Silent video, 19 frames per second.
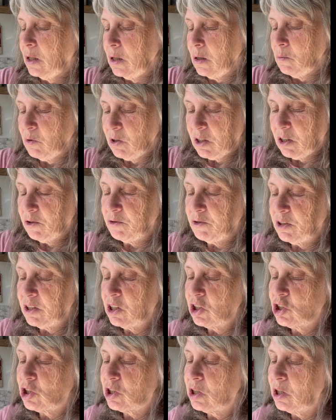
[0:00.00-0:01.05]
We're going to
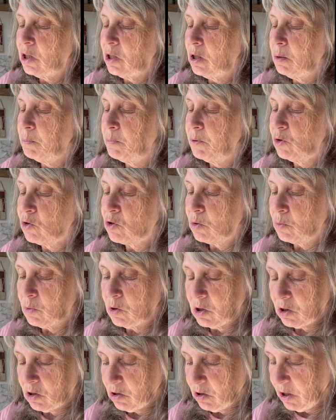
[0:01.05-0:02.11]
finish the building
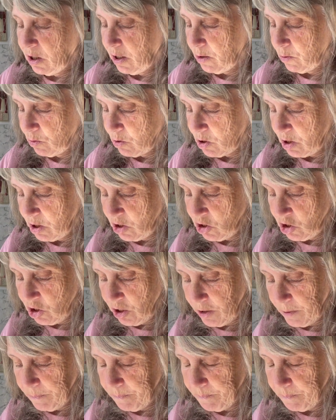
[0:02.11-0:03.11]
work on the house this year.